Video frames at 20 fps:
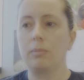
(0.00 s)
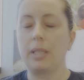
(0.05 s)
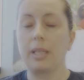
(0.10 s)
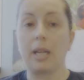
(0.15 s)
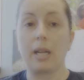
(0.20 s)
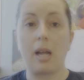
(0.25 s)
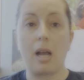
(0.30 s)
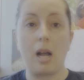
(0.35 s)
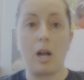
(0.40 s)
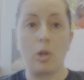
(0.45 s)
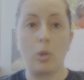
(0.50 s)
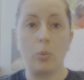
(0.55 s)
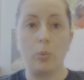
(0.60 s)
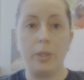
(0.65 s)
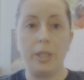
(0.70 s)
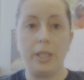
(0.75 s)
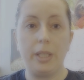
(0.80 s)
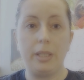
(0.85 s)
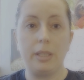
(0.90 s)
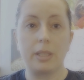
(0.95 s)
Like at
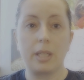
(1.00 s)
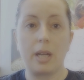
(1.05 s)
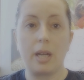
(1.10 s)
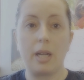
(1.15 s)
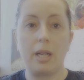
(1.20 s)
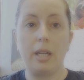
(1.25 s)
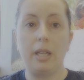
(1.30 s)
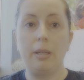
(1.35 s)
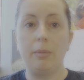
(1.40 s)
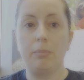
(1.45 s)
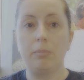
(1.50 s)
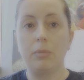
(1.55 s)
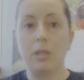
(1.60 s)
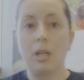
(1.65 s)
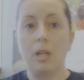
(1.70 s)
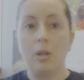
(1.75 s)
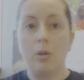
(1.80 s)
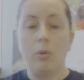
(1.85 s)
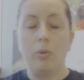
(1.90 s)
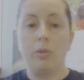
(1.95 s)
Halloween time,
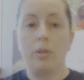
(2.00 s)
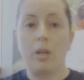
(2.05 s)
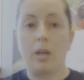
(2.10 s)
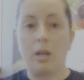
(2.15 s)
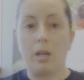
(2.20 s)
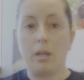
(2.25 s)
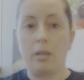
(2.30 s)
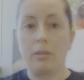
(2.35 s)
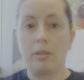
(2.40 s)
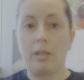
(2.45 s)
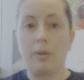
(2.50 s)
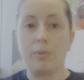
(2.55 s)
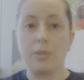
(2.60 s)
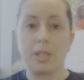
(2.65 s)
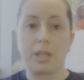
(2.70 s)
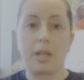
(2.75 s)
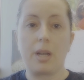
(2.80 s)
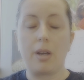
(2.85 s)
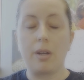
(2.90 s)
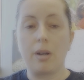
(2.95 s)
there was
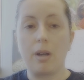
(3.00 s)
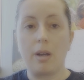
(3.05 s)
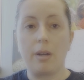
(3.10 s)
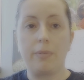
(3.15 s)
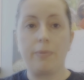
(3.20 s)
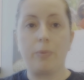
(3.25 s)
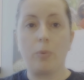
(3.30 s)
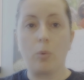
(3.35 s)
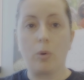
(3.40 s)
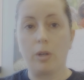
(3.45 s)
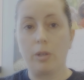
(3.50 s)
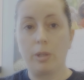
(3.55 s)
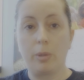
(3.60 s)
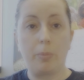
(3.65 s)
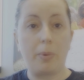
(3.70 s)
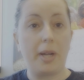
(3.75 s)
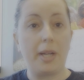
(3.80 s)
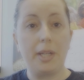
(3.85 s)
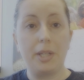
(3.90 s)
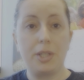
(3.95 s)
a cutoff for the
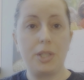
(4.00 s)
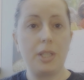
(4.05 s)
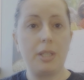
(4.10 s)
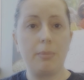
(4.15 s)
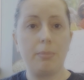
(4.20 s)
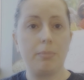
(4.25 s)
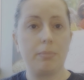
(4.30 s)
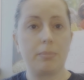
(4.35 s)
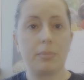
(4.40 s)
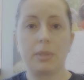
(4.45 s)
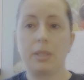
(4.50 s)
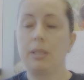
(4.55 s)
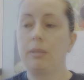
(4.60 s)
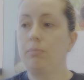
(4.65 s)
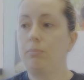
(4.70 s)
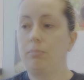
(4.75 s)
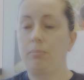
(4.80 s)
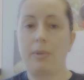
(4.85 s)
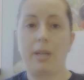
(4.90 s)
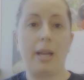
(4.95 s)
ready to ship.
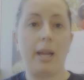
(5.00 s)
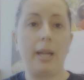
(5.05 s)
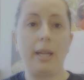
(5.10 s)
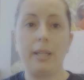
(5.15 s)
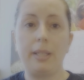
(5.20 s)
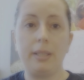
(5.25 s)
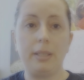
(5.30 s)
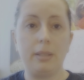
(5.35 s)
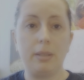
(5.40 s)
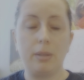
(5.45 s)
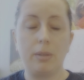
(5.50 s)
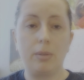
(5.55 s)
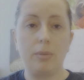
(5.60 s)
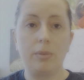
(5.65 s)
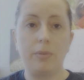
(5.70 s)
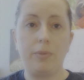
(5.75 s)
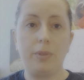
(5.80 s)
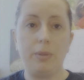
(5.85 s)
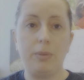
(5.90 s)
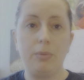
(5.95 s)
Hey, you
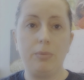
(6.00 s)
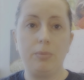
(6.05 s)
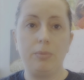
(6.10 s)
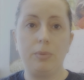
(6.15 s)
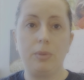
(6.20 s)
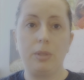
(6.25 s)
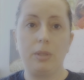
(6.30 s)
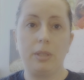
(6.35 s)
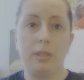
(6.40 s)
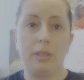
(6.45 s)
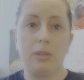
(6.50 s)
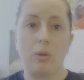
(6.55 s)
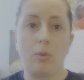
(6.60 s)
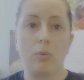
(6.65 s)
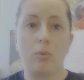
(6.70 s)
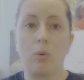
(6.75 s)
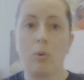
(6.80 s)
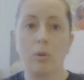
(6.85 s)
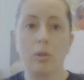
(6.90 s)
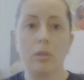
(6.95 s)
know, if you
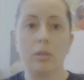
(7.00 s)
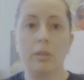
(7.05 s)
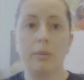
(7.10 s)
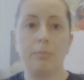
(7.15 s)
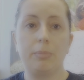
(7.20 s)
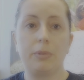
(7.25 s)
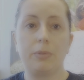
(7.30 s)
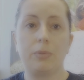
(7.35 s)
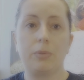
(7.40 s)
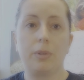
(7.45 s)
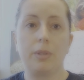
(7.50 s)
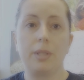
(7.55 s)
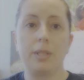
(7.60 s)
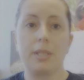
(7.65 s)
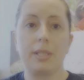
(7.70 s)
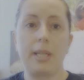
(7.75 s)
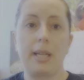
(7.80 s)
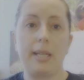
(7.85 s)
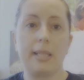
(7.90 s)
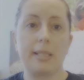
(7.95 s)
don't order it before
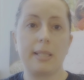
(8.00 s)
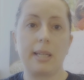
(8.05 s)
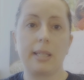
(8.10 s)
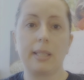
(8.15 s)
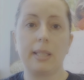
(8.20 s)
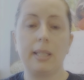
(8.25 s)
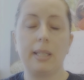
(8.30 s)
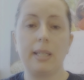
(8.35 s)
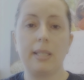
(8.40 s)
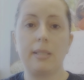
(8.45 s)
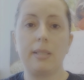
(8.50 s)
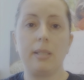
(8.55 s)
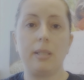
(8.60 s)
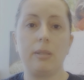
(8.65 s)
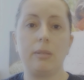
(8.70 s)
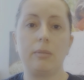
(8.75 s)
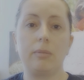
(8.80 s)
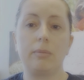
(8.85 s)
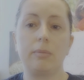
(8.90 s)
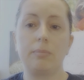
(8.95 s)
this date, it's not going to get to
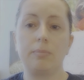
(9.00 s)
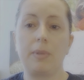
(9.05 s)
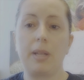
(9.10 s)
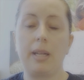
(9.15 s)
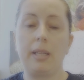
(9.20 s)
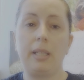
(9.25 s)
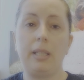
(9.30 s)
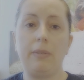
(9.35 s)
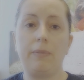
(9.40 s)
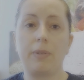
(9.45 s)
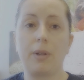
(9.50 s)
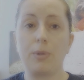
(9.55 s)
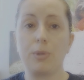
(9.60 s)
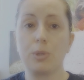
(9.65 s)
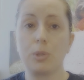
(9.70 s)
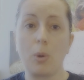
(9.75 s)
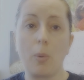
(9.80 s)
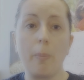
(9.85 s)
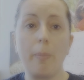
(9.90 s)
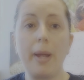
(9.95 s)
you. And he felt
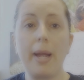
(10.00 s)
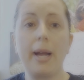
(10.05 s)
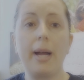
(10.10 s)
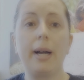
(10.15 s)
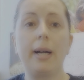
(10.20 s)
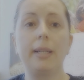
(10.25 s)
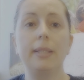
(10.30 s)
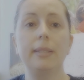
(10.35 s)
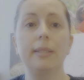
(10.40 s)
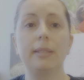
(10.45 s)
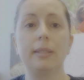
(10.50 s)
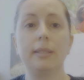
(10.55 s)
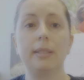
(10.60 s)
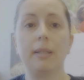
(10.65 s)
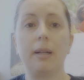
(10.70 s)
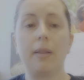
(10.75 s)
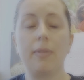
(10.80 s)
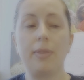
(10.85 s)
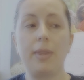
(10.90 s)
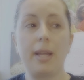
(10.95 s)
so bad
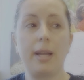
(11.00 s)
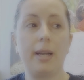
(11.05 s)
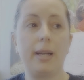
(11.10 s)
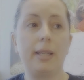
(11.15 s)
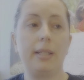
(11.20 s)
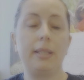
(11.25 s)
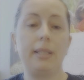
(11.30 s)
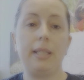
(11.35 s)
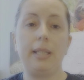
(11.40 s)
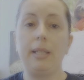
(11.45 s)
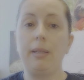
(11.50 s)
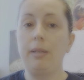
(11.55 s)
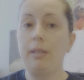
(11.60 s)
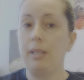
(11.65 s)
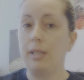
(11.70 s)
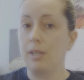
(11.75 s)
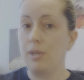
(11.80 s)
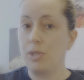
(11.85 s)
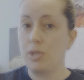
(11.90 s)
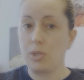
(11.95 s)
that he
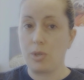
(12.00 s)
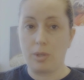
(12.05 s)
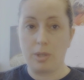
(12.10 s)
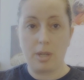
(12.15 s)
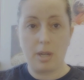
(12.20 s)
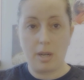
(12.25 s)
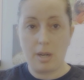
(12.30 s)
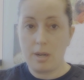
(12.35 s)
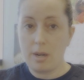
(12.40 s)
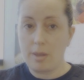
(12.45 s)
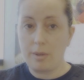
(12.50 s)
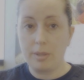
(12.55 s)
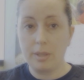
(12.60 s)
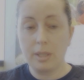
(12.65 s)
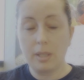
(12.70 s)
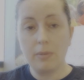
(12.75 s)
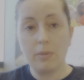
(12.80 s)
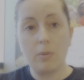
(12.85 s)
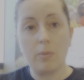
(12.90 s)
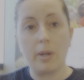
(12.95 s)
inserted another
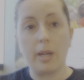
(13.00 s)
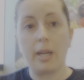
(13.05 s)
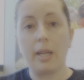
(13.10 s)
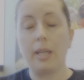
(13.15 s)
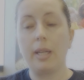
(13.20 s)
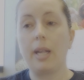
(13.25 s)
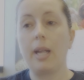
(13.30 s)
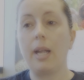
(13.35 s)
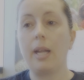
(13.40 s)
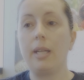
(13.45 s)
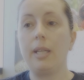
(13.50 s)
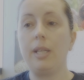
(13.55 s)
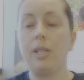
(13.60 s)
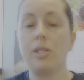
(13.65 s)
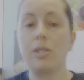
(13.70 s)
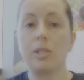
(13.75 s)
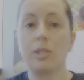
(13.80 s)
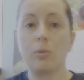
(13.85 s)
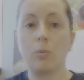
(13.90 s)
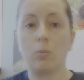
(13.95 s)
giveaway, and
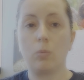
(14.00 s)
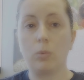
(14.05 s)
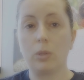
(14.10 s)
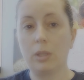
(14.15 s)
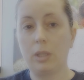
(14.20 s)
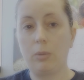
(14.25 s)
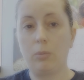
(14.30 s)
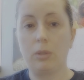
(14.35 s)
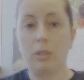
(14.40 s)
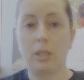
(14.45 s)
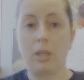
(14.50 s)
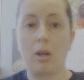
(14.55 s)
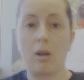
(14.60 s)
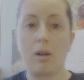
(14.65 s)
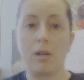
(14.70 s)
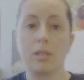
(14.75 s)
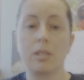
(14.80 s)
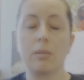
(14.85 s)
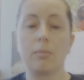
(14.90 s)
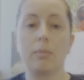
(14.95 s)
he's just really, really
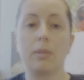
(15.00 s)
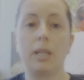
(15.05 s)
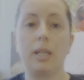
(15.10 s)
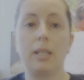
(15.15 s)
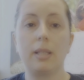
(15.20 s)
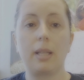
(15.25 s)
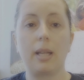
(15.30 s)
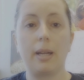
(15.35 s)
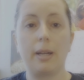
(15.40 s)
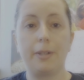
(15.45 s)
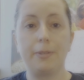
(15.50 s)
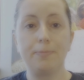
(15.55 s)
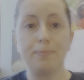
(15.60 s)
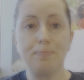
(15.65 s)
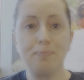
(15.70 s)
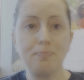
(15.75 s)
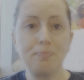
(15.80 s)
awesome like that.